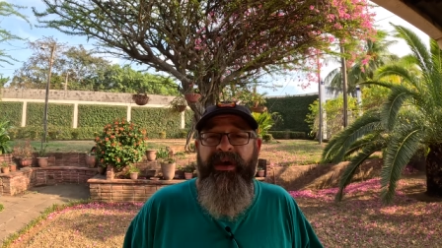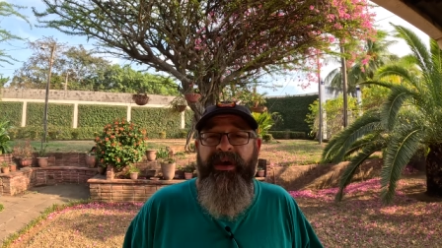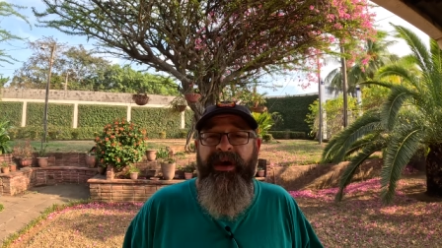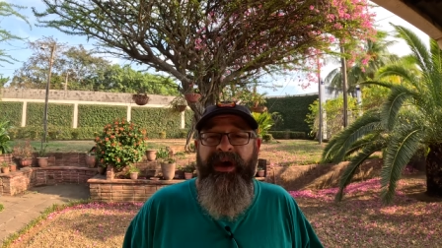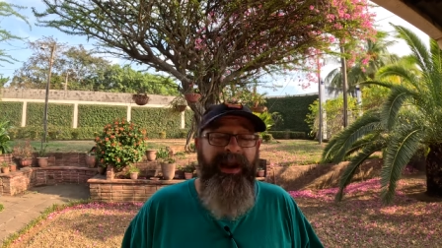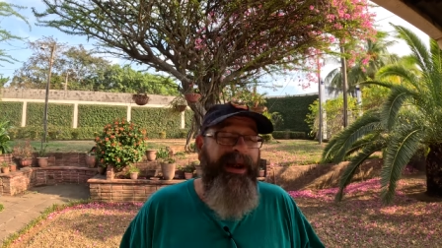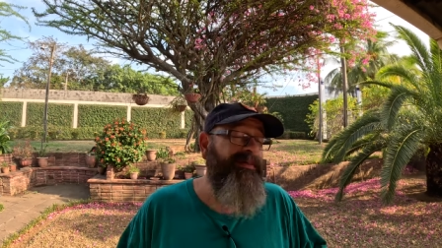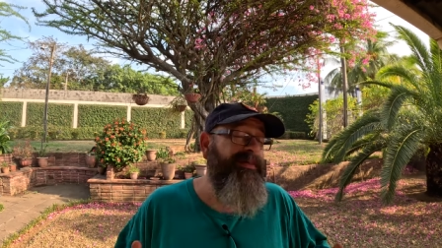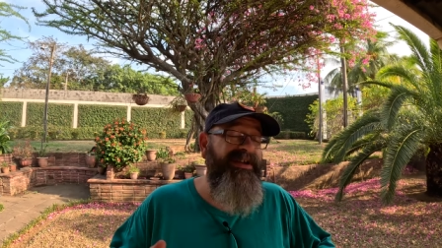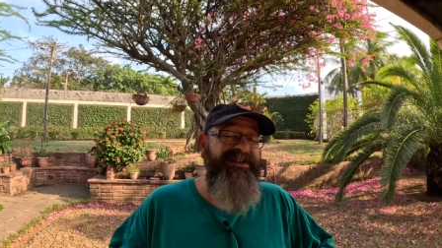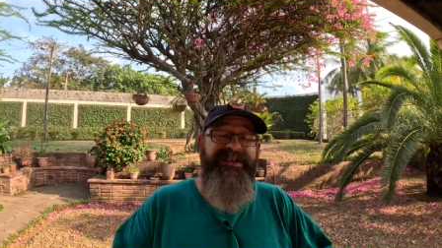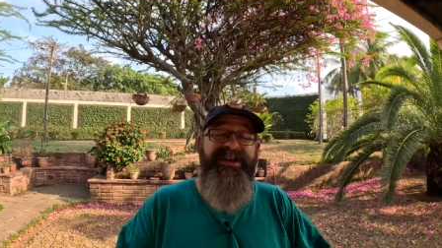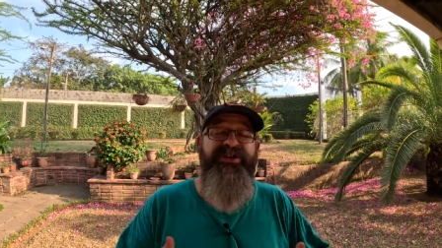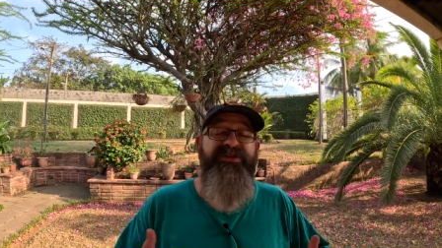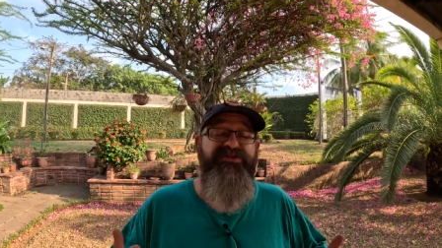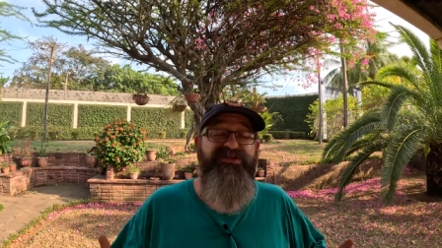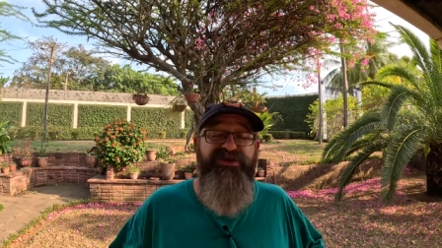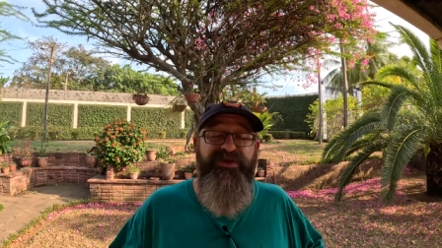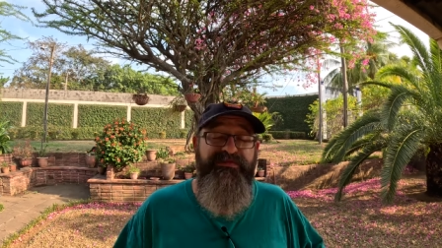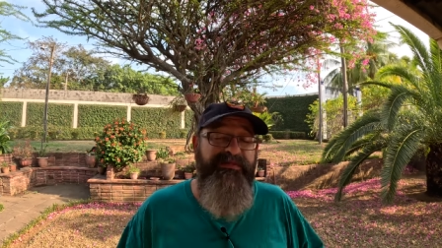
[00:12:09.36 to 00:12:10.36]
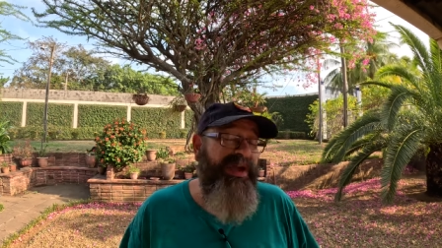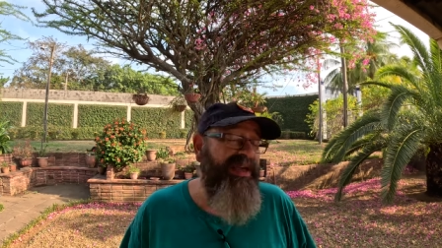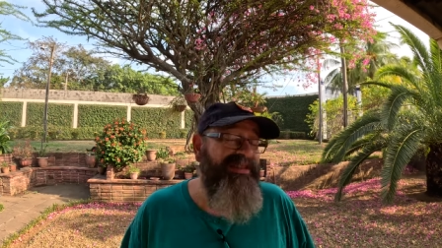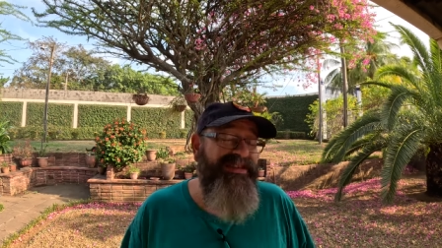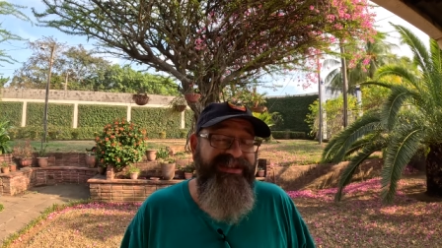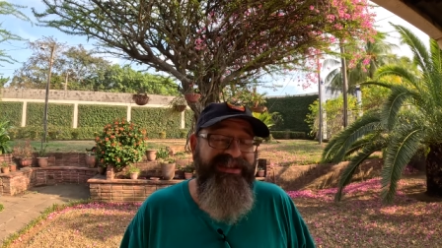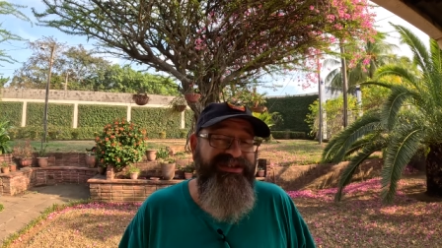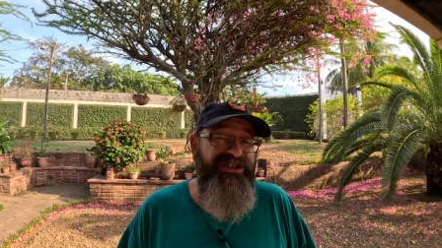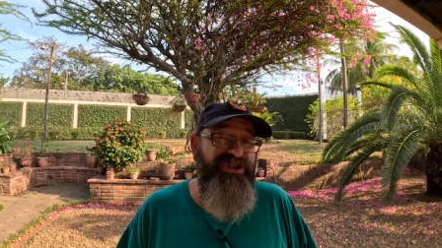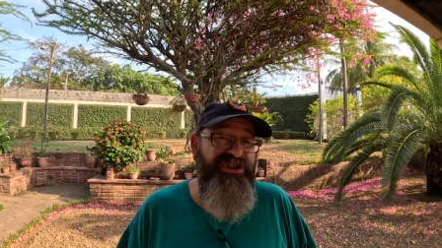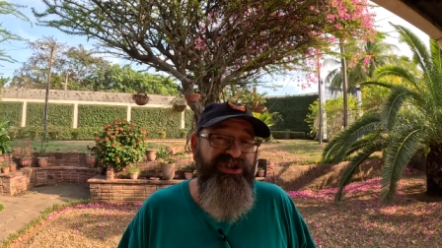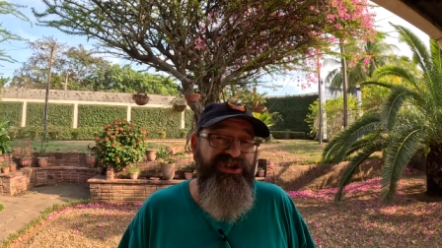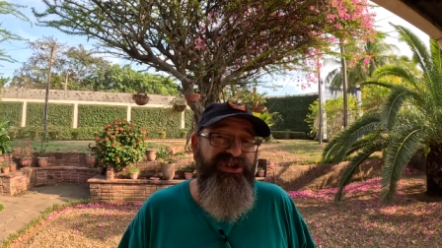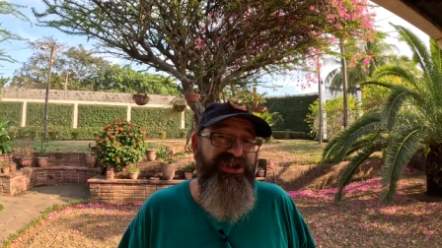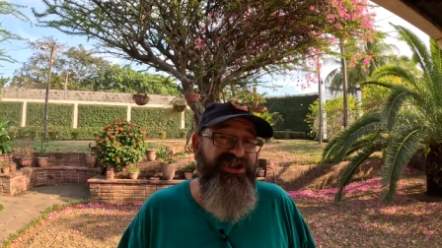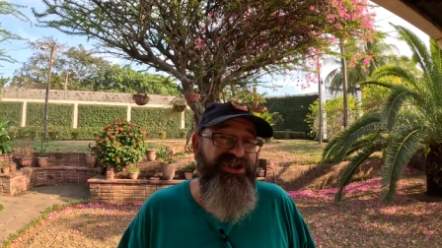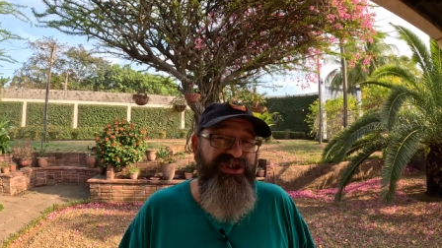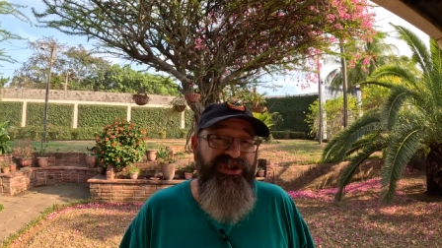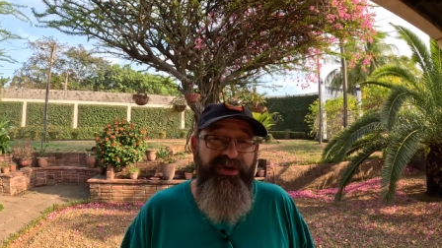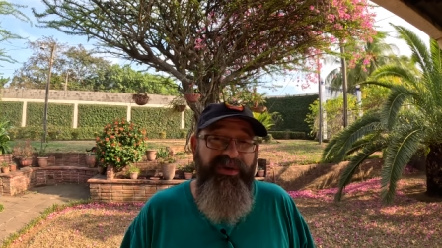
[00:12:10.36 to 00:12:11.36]
And I'm not saying you should make the decision to
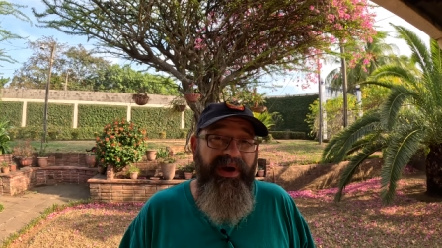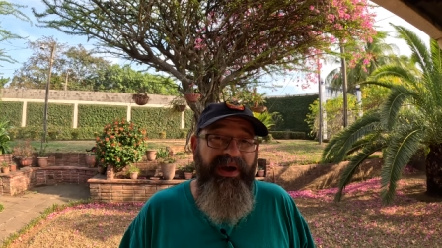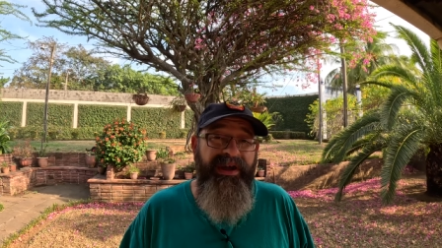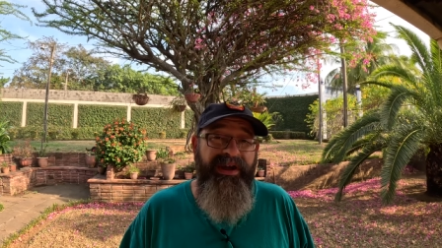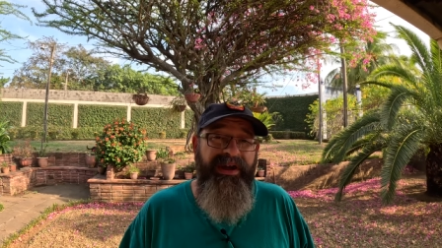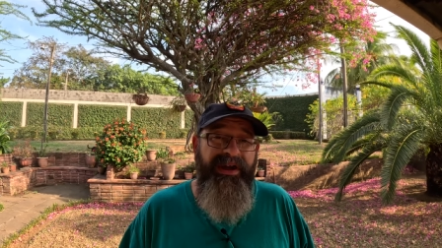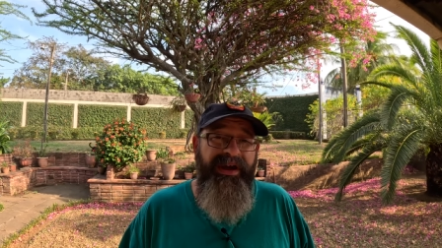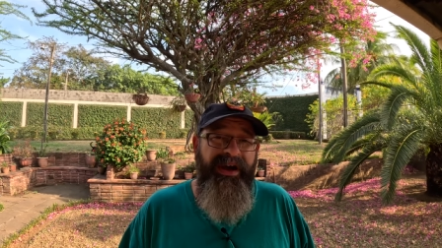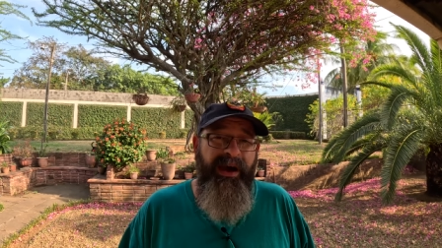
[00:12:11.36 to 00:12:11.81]
do it.